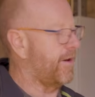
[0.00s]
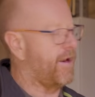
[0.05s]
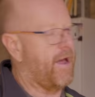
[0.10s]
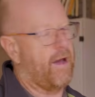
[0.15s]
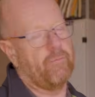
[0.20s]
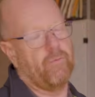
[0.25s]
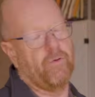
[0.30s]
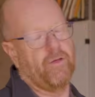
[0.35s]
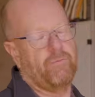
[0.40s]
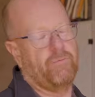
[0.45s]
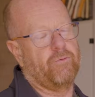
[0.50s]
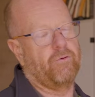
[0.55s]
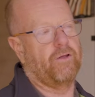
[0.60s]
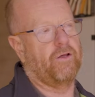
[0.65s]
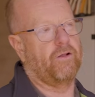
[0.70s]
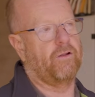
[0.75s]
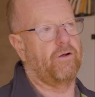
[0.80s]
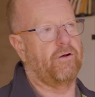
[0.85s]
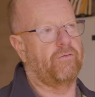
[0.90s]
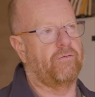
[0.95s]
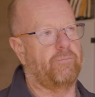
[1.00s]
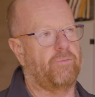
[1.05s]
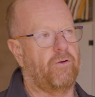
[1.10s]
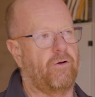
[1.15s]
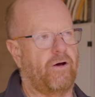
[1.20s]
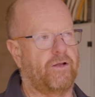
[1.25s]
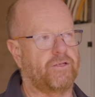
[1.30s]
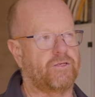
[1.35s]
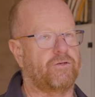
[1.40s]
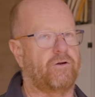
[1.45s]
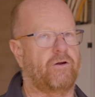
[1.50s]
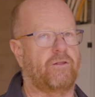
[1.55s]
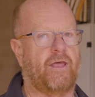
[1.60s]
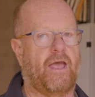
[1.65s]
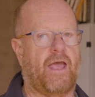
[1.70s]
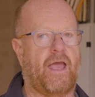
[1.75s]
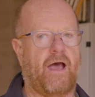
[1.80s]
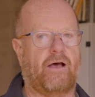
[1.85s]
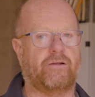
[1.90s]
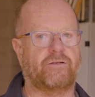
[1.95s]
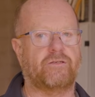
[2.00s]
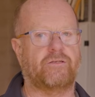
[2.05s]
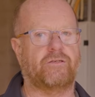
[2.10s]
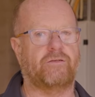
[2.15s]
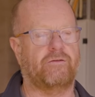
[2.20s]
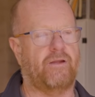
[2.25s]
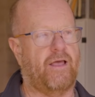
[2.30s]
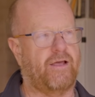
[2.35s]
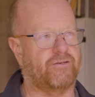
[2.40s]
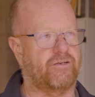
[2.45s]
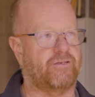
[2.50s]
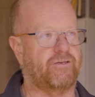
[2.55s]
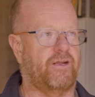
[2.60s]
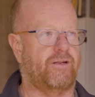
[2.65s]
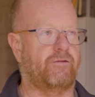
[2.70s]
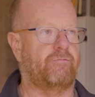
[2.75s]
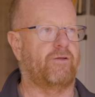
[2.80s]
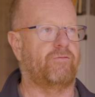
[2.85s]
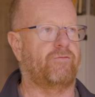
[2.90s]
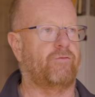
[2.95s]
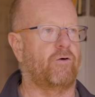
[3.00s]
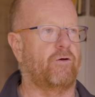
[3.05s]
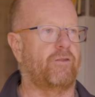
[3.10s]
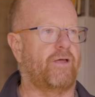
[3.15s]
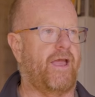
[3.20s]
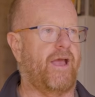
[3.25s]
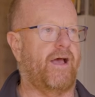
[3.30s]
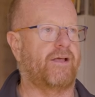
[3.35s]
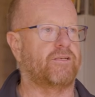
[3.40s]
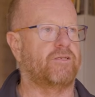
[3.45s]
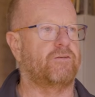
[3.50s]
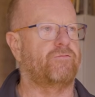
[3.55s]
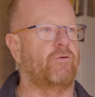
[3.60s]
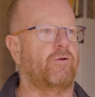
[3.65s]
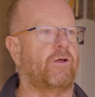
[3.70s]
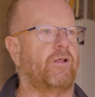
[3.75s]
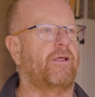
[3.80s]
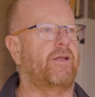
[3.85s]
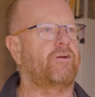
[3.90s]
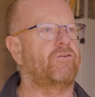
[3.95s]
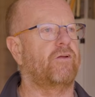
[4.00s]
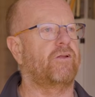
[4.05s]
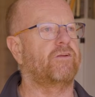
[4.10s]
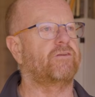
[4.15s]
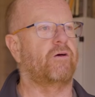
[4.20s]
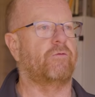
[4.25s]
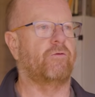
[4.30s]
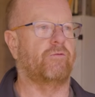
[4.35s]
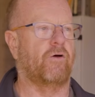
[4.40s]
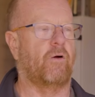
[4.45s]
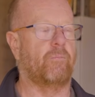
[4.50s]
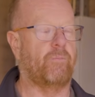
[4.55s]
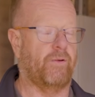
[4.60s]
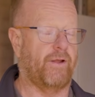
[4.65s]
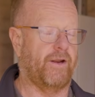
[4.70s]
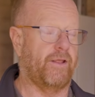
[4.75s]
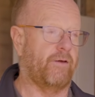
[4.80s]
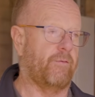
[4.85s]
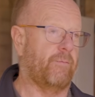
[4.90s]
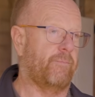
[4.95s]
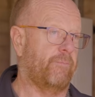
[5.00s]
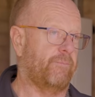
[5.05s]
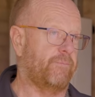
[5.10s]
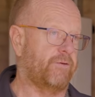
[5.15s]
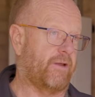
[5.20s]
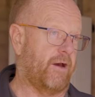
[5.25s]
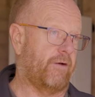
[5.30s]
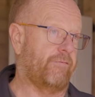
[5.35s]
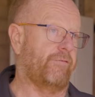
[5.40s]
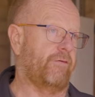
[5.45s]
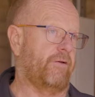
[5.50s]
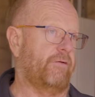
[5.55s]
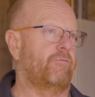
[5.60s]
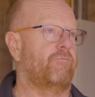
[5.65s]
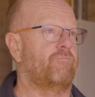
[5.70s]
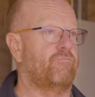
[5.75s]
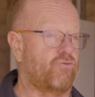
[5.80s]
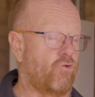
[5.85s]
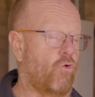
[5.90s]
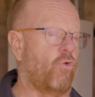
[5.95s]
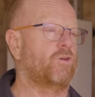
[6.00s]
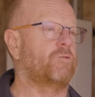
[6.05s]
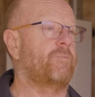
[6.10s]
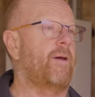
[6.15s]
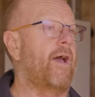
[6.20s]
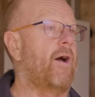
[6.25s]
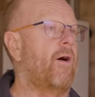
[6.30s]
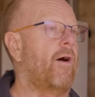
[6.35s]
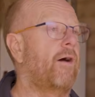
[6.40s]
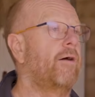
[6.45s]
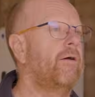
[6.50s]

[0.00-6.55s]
it up with putting a lot of appliances on the house. As I said before, the house is fully electric, so we've got plenty of stuff that draws power.